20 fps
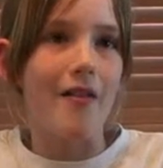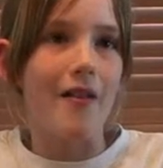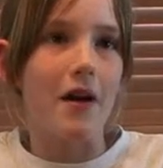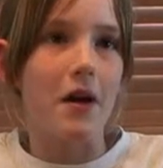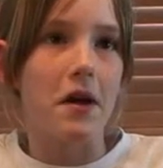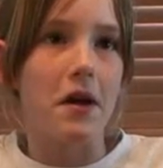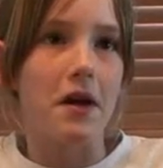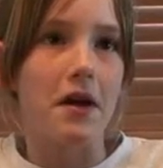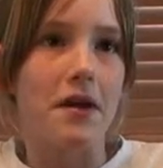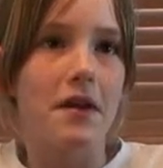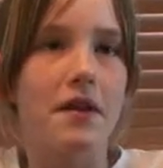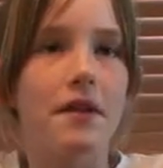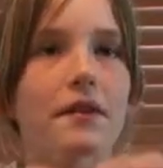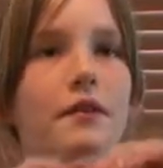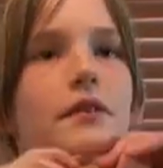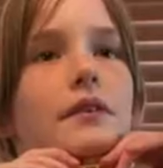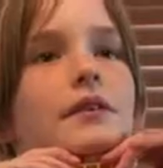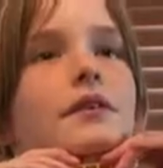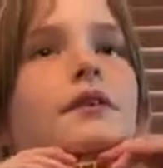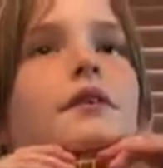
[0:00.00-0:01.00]
Like,
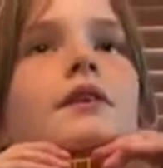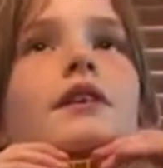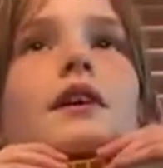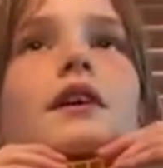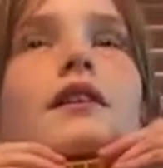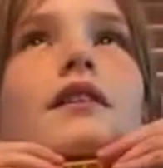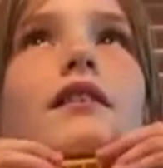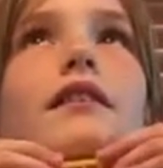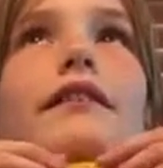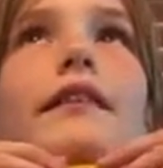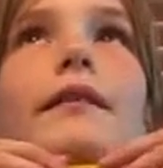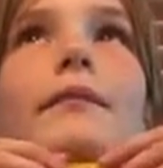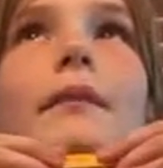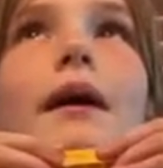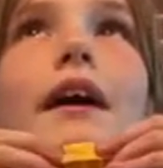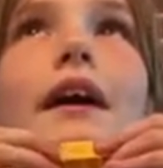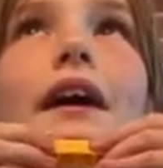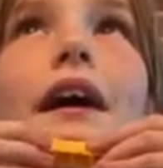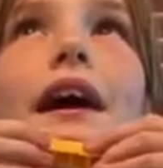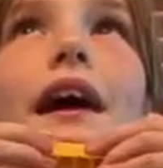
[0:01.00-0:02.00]
they
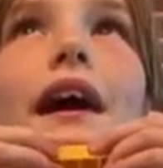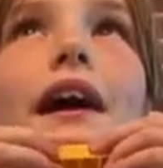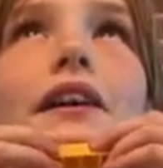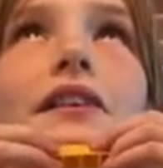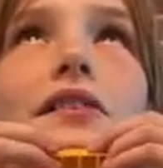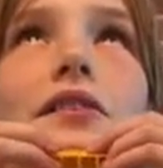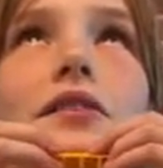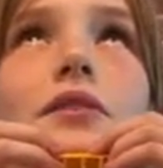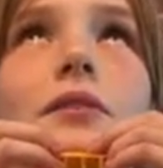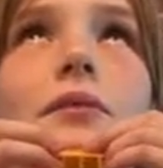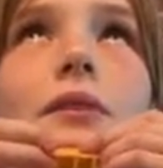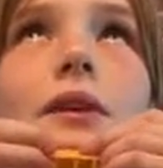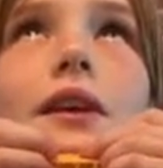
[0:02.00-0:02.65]
may ask